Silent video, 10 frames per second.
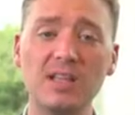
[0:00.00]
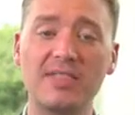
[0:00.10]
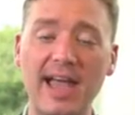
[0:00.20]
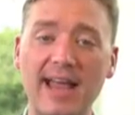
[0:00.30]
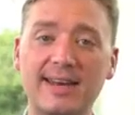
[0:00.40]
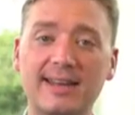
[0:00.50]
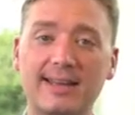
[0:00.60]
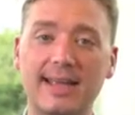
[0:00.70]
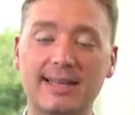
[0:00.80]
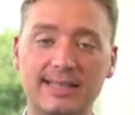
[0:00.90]
That,
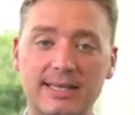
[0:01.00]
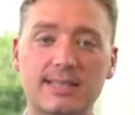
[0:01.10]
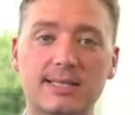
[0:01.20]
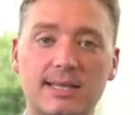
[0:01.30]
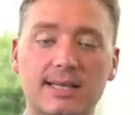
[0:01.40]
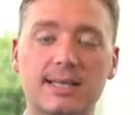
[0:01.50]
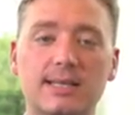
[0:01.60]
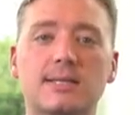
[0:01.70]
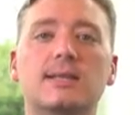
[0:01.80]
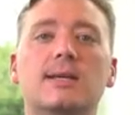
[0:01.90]
at least,
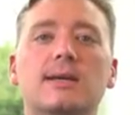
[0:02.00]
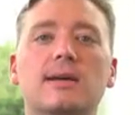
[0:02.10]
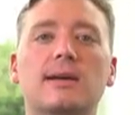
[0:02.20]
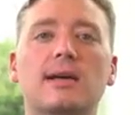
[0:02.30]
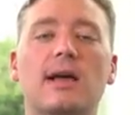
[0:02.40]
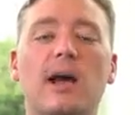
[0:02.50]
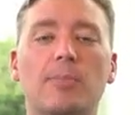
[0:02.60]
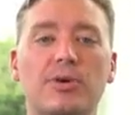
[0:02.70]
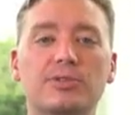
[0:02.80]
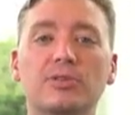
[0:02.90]
is how
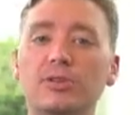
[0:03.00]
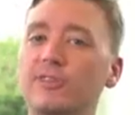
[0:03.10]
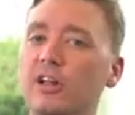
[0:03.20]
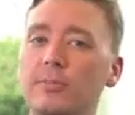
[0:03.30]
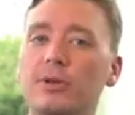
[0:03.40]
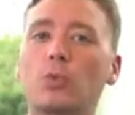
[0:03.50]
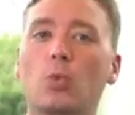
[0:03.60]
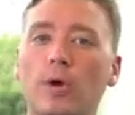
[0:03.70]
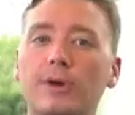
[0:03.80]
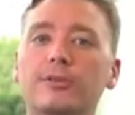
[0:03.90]
personal development
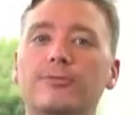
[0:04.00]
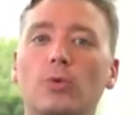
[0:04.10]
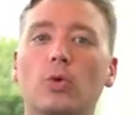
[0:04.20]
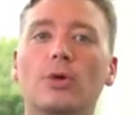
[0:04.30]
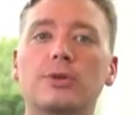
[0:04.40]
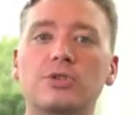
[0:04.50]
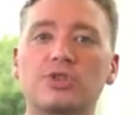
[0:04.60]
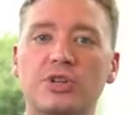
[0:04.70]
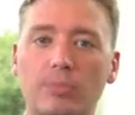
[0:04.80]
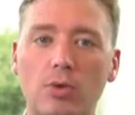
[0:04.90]
worked for
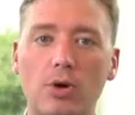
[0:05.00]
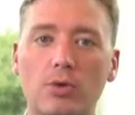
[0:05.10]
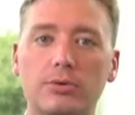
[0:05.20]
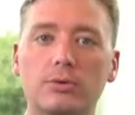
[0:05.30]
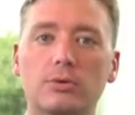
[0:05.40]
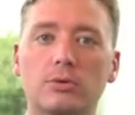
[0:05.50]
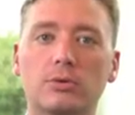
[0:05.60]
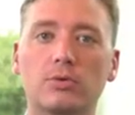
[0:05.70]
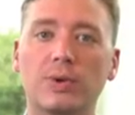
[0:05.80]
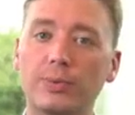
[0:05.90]
Jim Rohn,
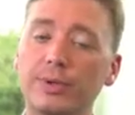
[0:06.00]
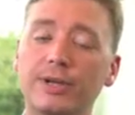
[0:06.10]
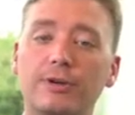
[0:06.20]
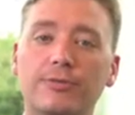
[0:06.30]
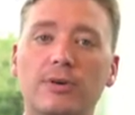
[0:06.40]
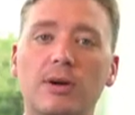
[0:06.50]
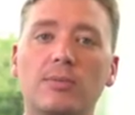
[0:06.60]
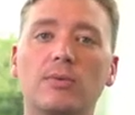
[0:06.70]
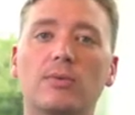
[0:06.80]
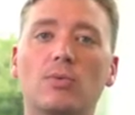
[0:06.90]
who we will hear
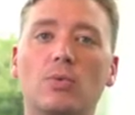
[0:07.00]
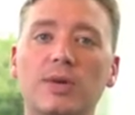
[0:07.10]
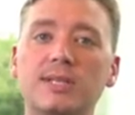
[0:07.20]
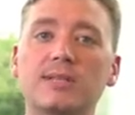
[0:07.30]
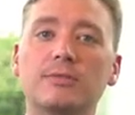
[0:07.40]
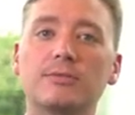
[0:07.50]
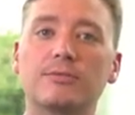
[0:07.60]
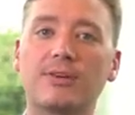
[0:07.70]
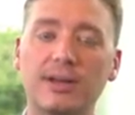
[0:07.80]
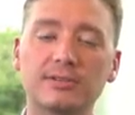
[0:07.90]
from one
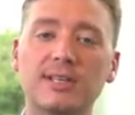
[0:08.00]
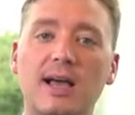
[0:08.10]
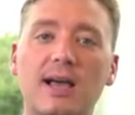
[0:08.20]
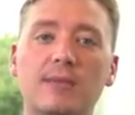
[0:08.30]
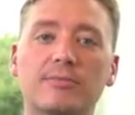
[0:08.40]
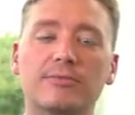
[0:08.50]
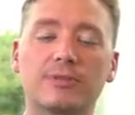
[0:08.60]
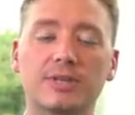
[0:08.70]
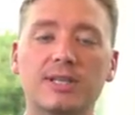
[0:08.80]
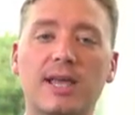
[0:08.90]
final time
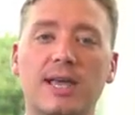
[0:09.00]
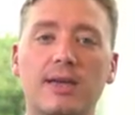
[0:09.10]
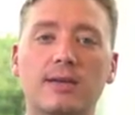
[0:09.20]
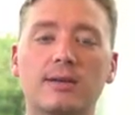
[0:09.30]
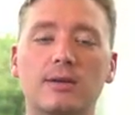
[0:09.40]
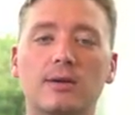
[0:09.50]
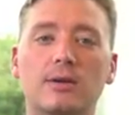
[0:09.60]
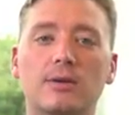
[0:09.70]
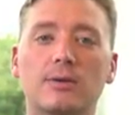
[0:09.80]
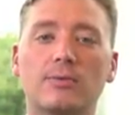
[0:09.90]
for today,
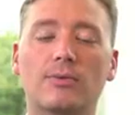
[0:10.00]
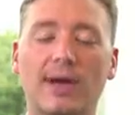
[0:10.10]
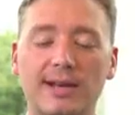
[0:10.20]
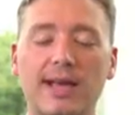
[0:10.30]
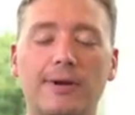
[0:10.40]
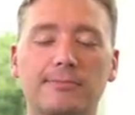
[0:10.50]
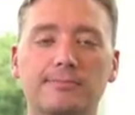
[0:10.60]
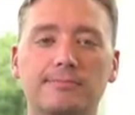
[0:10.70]
right now.